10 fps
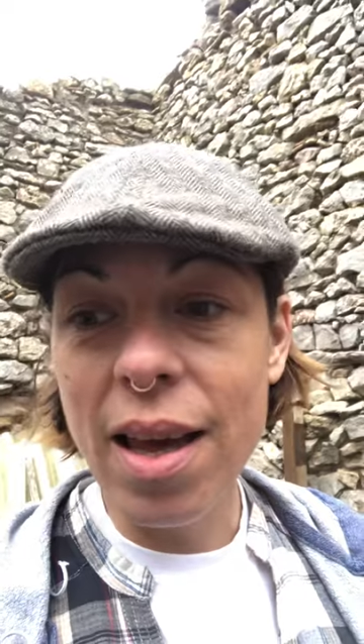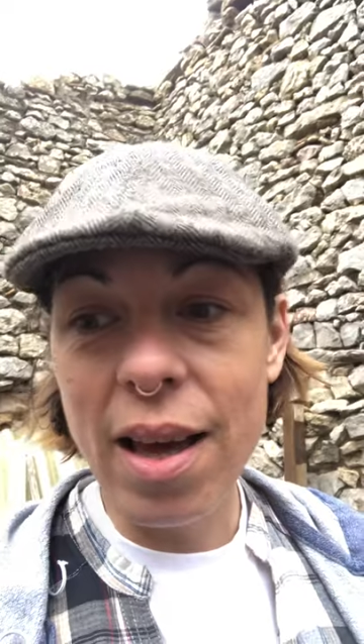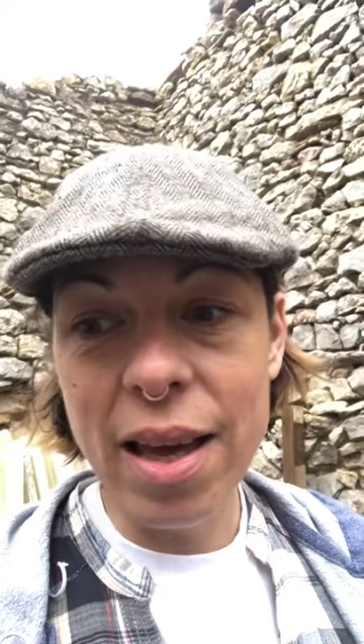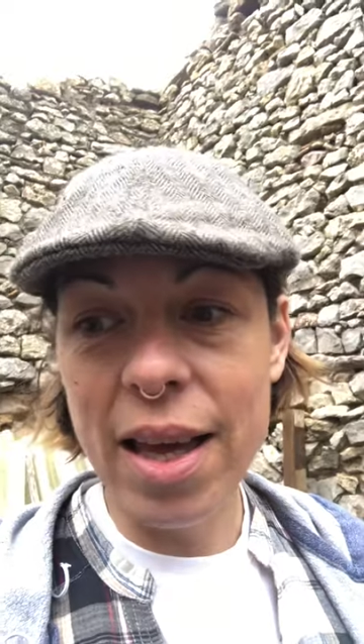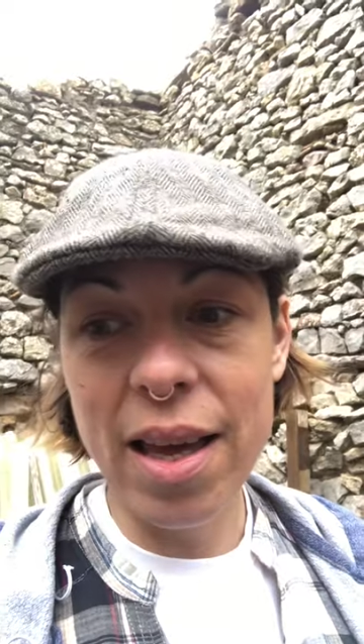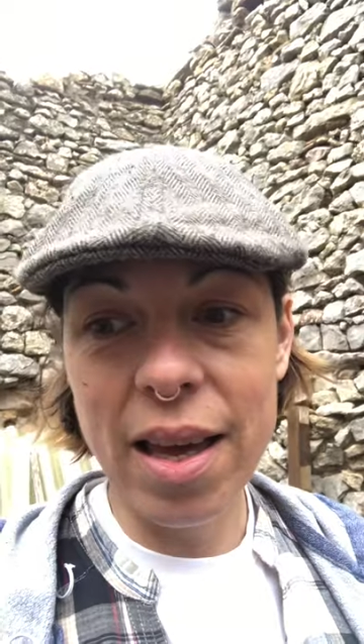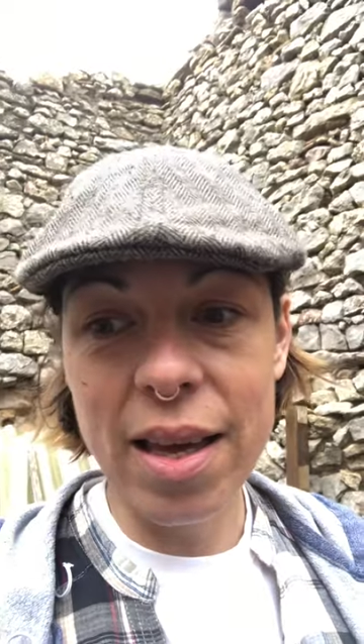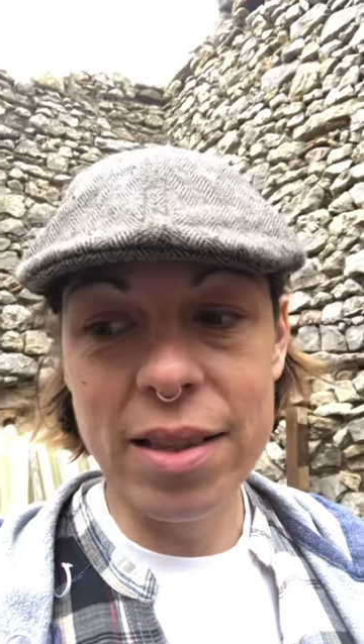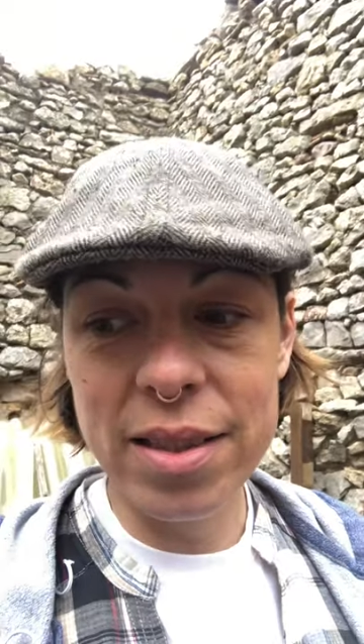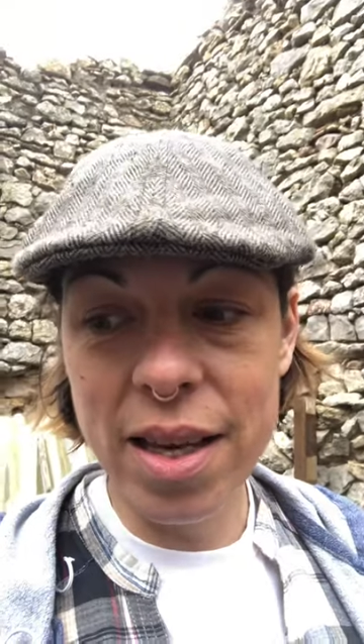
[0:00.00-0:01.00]

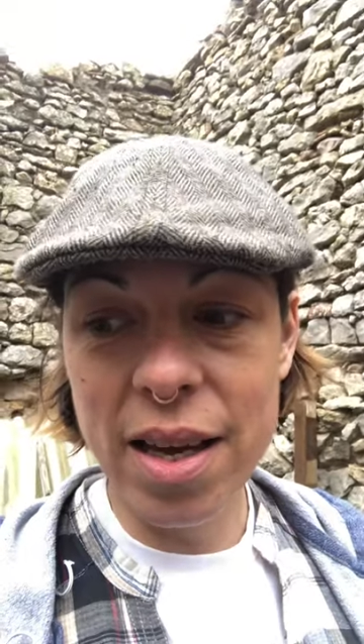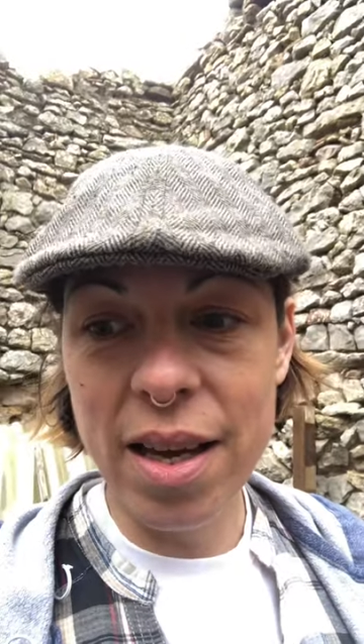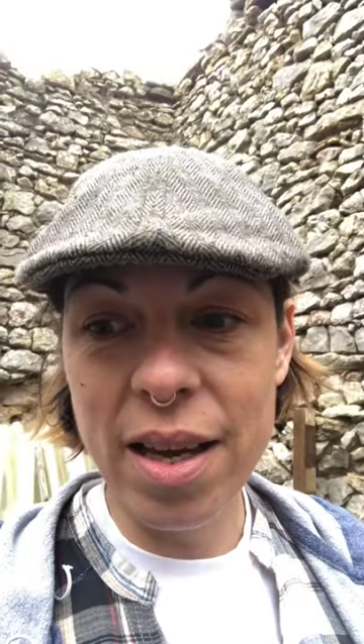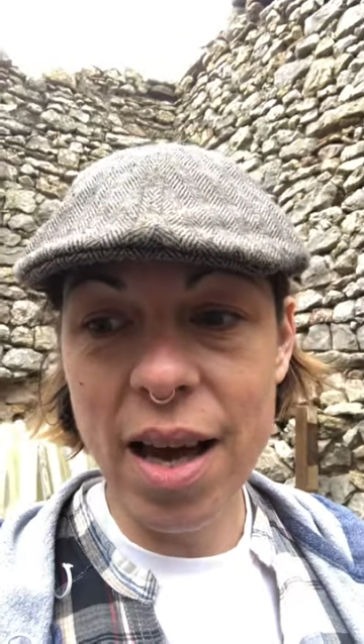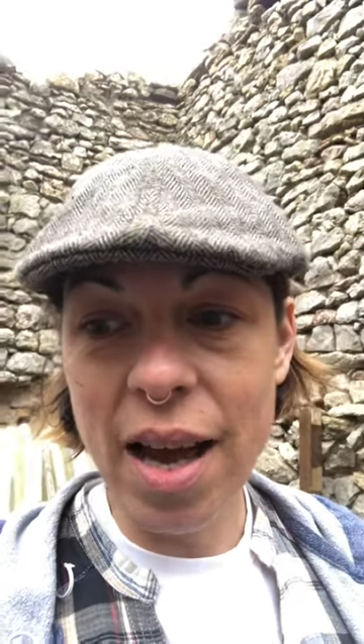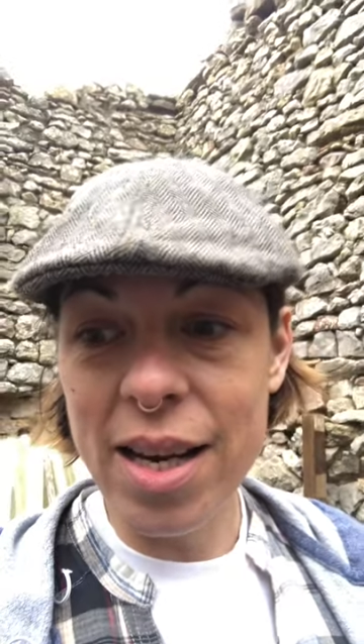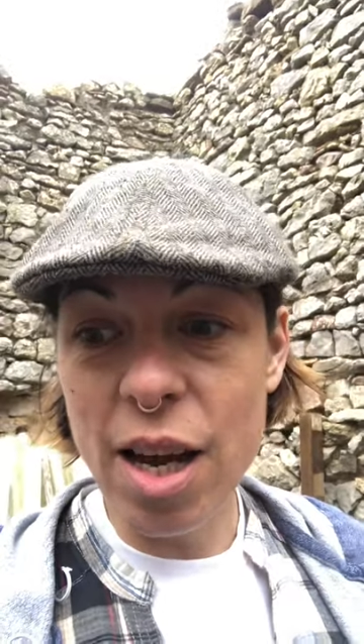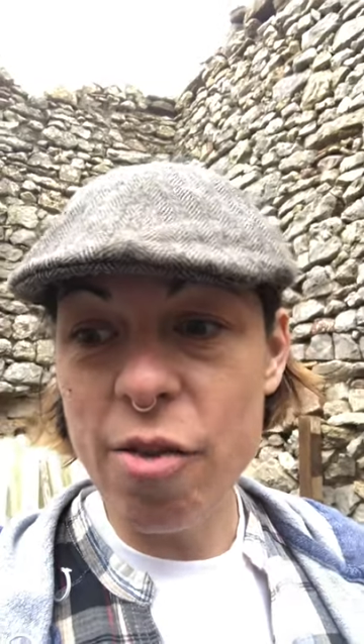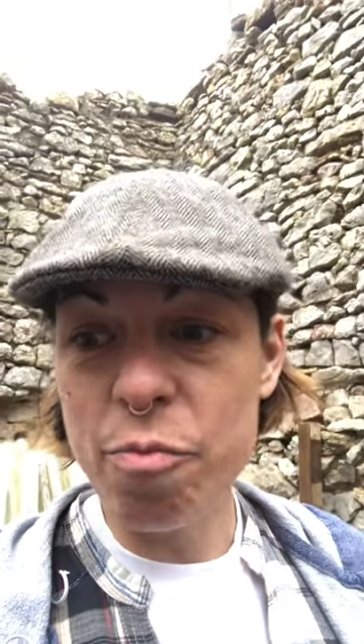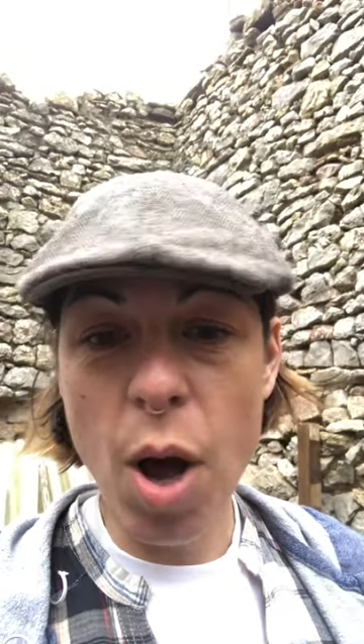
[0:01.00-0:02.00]
and uh, I
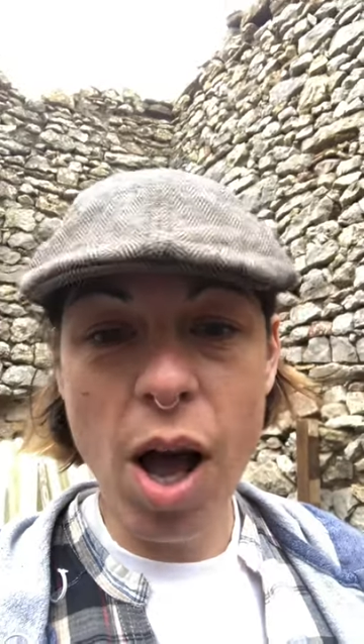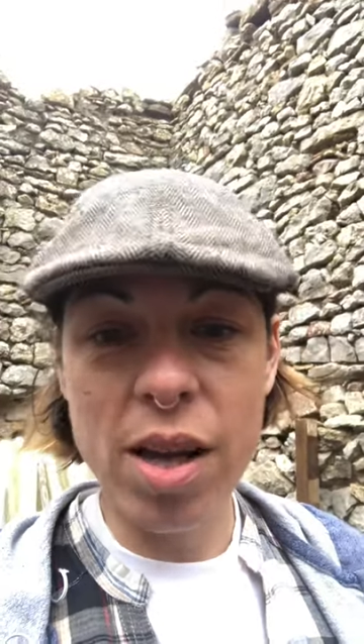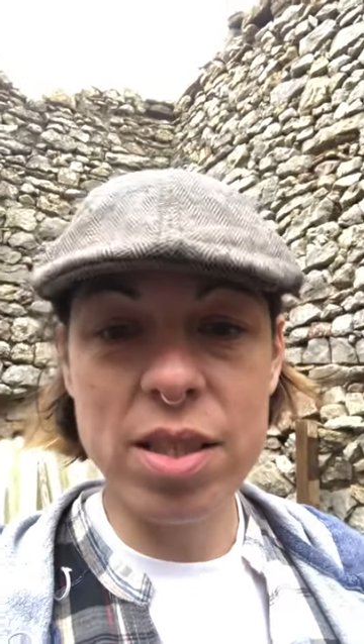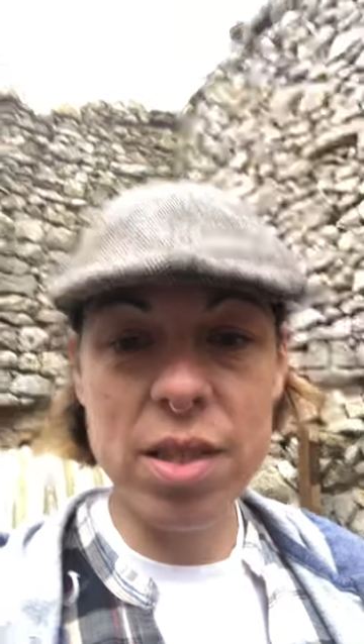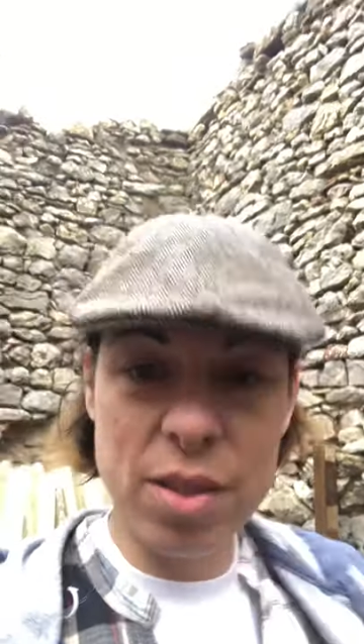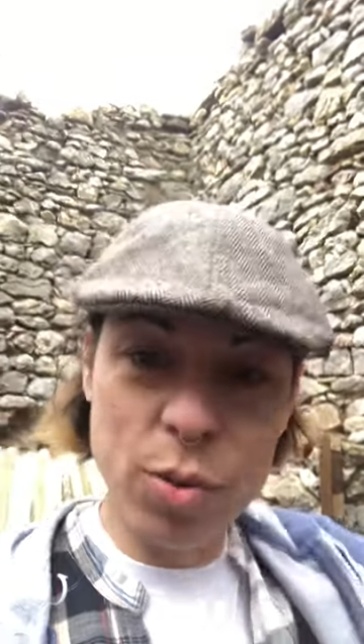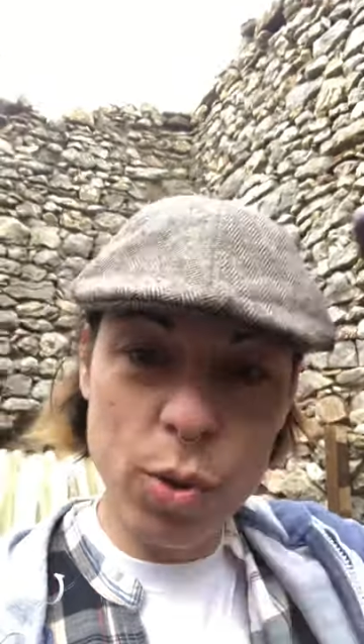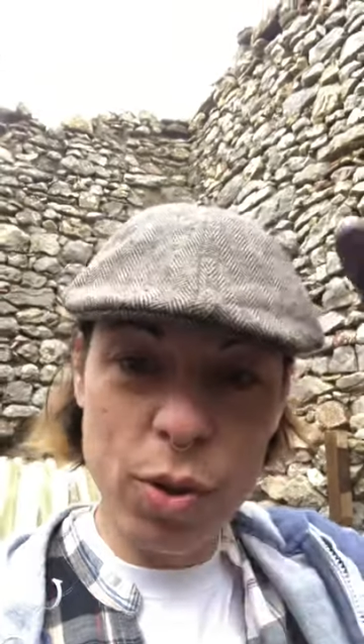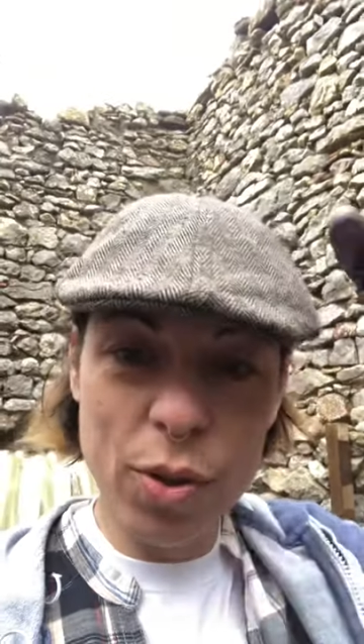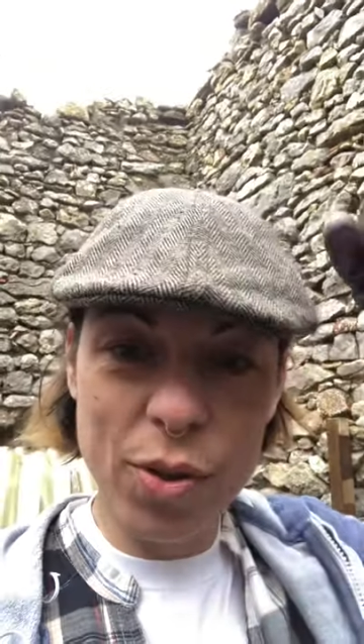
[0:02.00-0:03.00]
love moss.
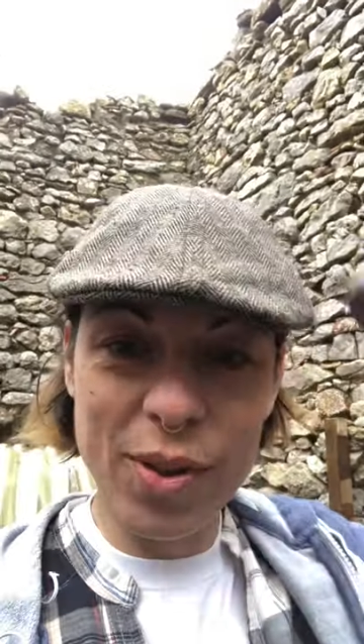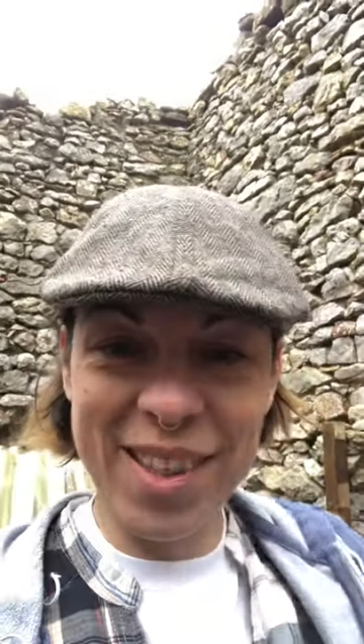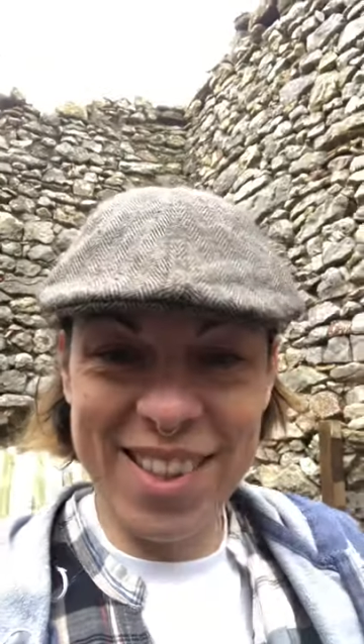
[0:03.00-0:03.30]
Woohoo!